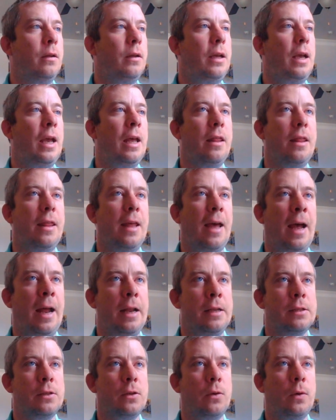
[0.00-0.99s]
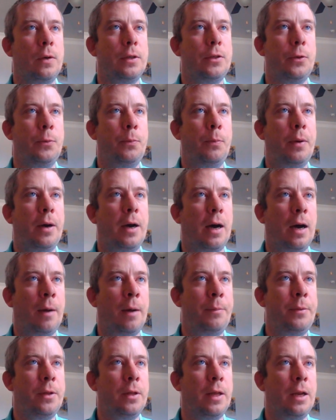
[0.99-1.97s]
And that is going to
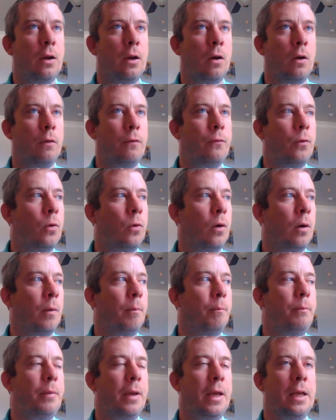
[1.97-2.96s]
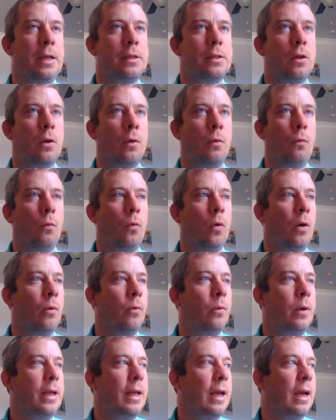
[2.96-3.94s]
populate our form based on what
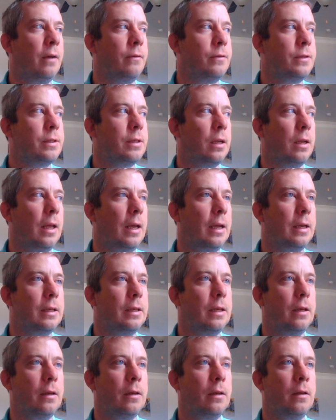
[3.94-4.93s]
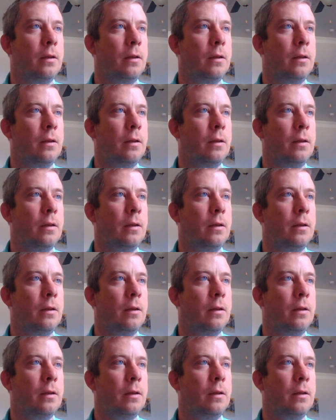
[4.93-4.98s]
we have selected.